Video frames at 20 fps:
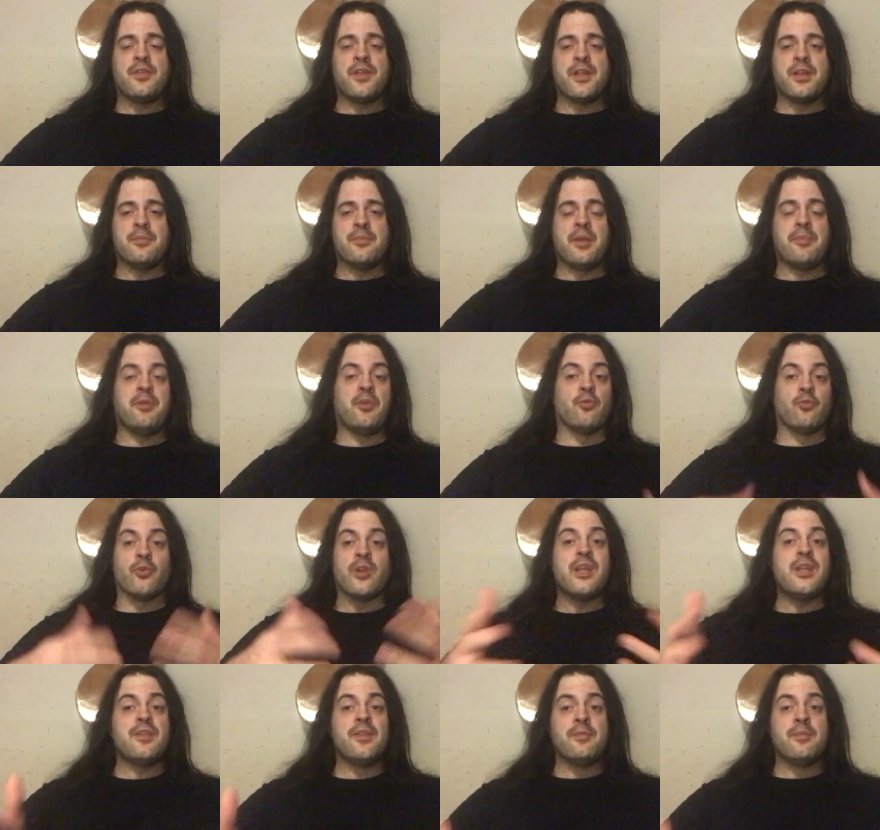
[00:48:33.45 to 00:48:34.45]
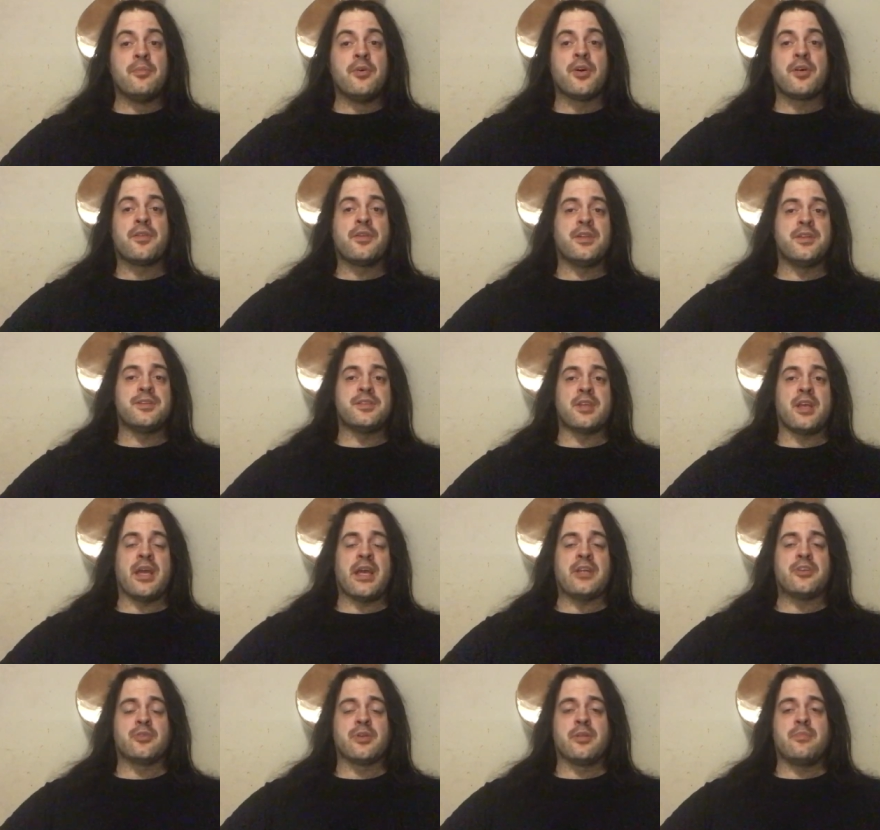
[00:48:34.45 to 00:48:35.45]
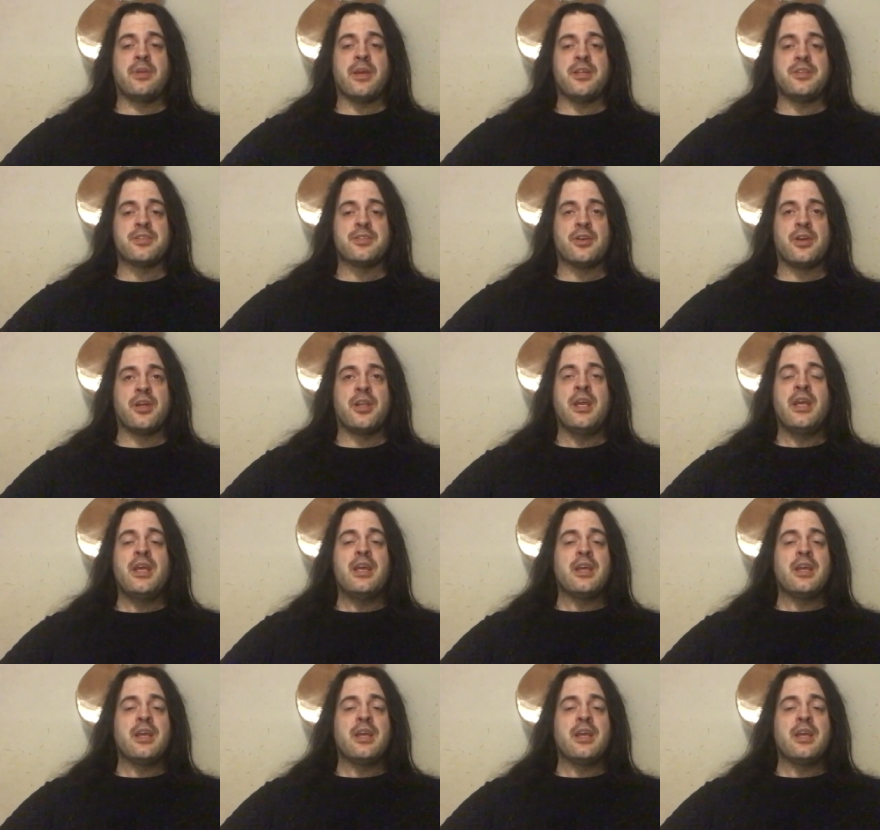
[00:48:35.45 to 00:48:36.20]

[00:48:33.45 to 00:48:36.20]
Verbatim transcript: that it maybe read the book that it's actually based on